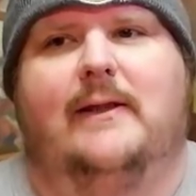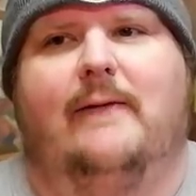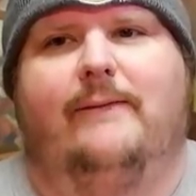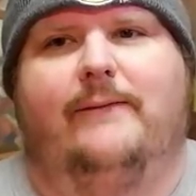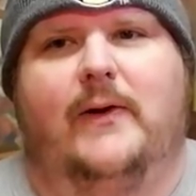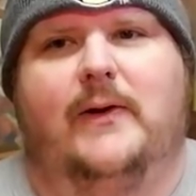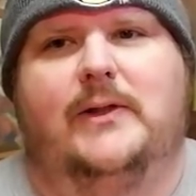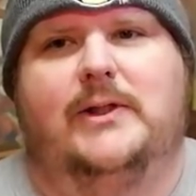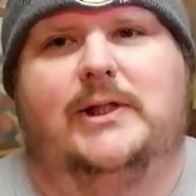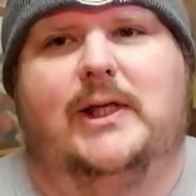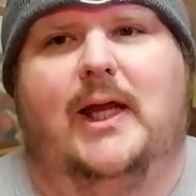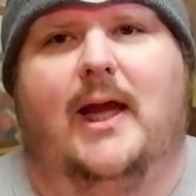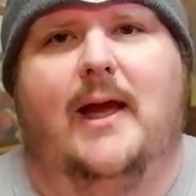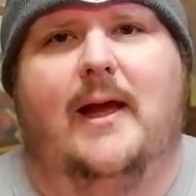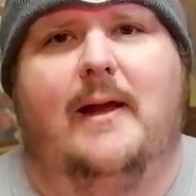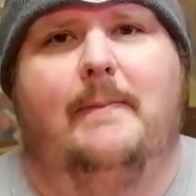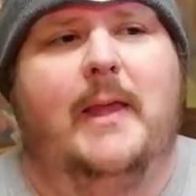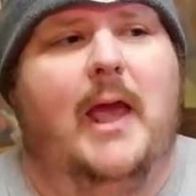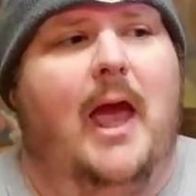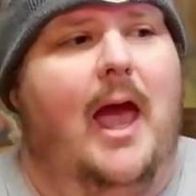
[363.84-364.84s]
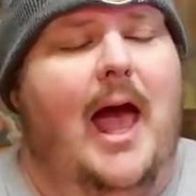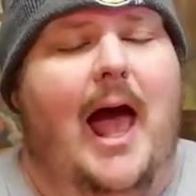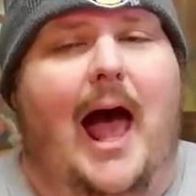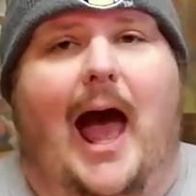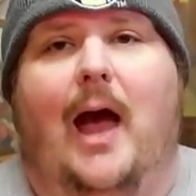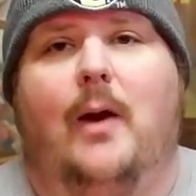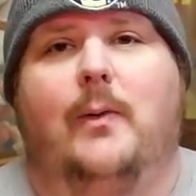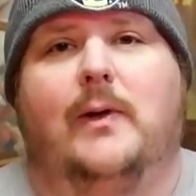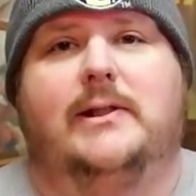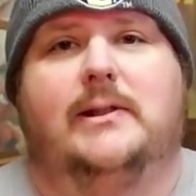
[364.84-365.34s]
And the first time,
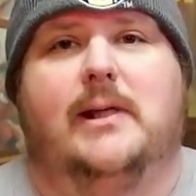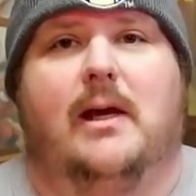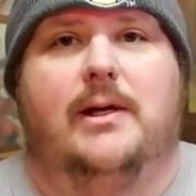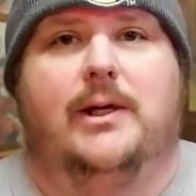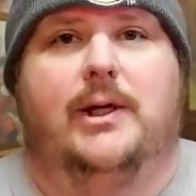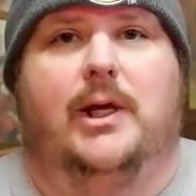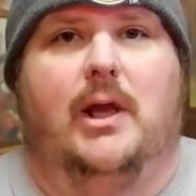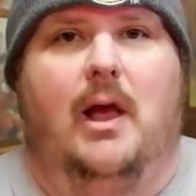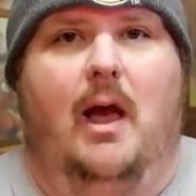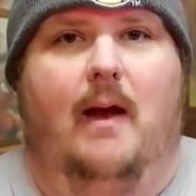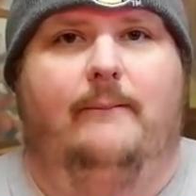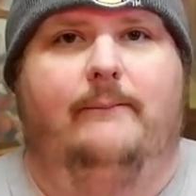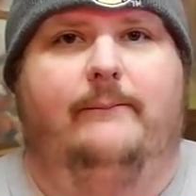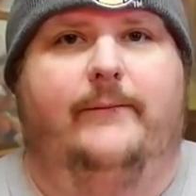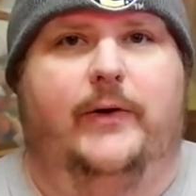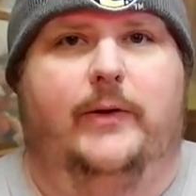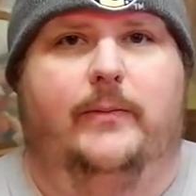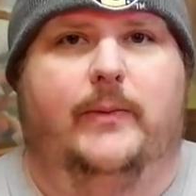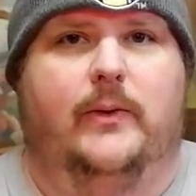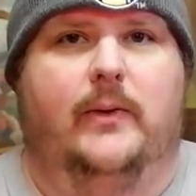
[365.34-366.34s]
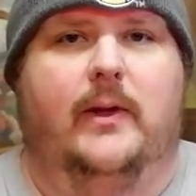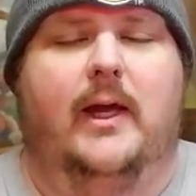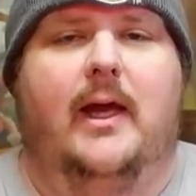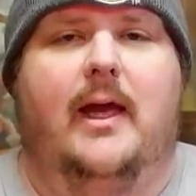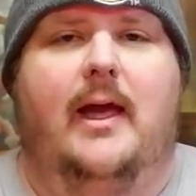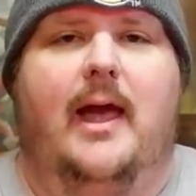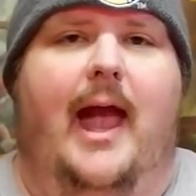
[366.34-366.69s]
I was uncomfortable.